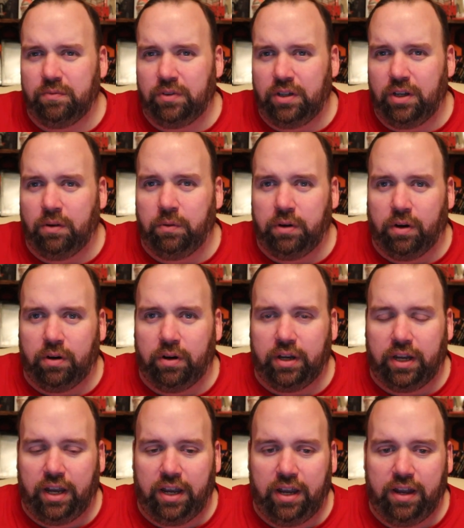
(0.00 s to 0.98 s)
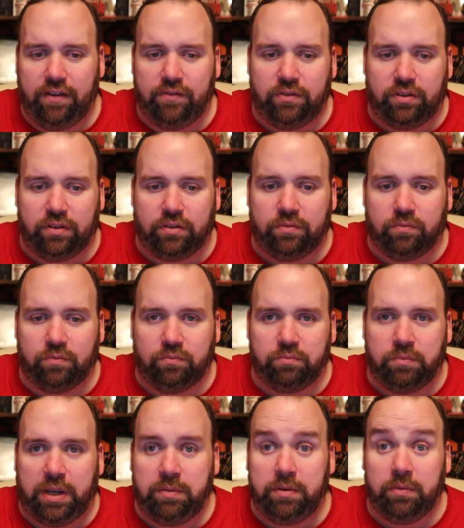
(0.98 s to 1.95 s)
you know, we already have and
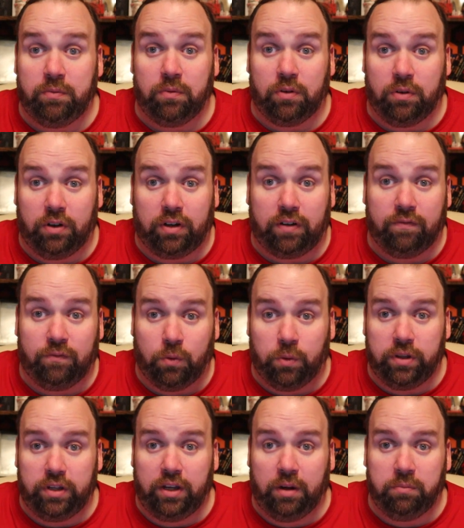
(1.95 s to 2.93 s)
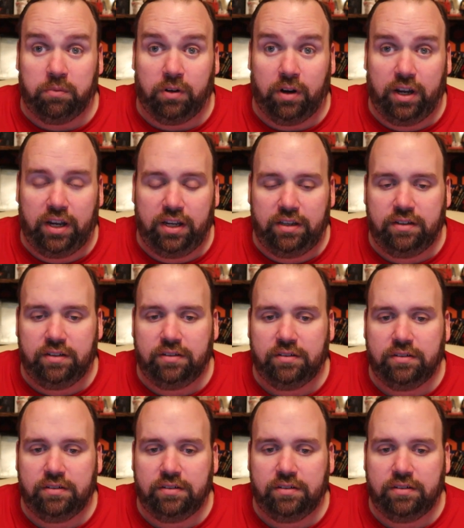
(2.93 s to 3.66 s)
maybe we're looking for the upgrade.